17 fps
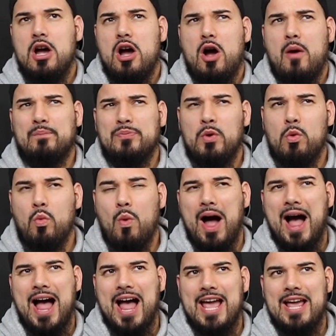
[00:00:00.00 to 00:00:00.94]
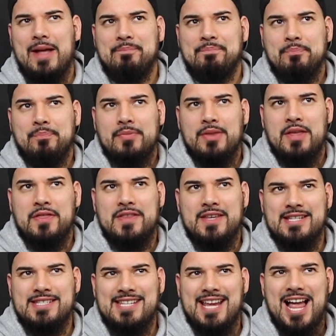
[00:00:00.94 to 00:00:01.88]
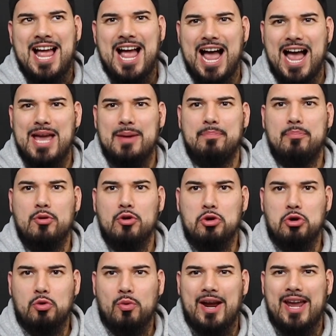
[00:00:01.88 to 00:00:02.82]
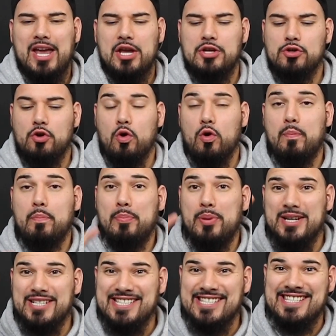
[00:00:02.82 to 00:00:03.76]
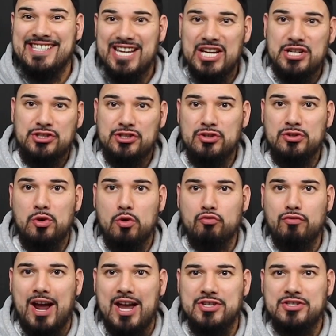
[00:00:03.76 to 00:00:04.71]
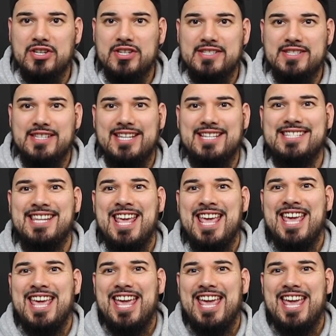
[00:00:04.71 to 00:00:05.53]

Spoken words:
Why this hyper grace or positional righteousness